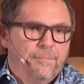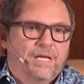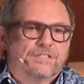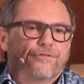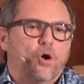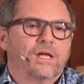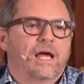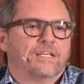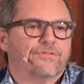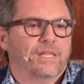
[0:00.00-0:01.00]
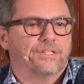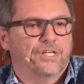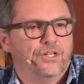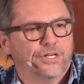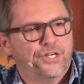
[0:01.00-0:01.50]
Because of organized
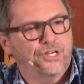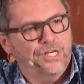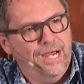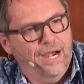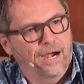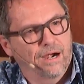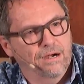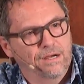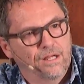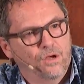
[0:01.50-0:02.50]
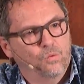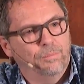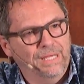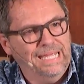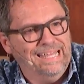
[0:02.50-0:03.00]
religion, your chair
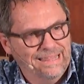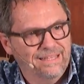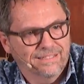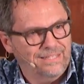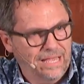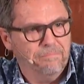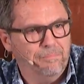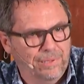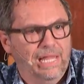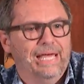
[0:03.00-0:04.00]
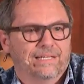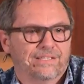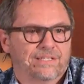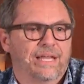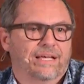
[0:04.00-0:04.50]
will be in the same
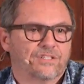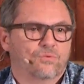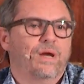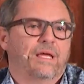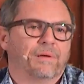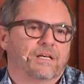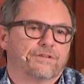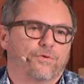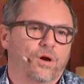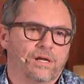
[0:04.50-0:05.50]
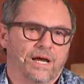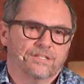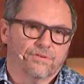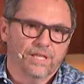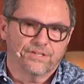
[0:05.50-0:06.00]
place next week. Because of
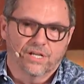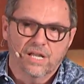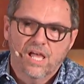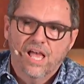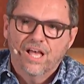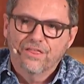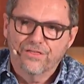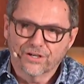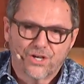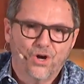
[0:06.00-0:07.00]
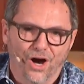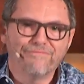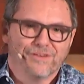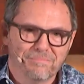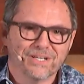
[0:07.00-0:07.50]
organized religion, the
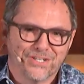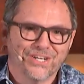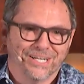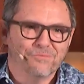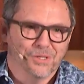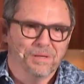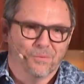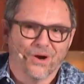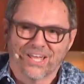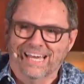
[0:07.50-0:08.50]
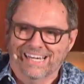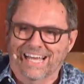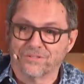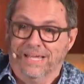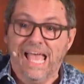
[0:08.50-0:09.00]
coffee machine will be working
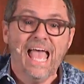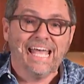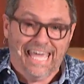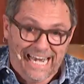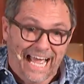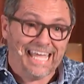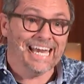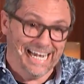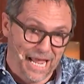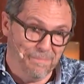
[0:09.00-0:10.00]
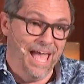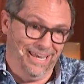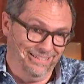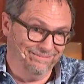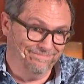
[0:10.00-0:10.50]
next week. Can I get an amen? Amen.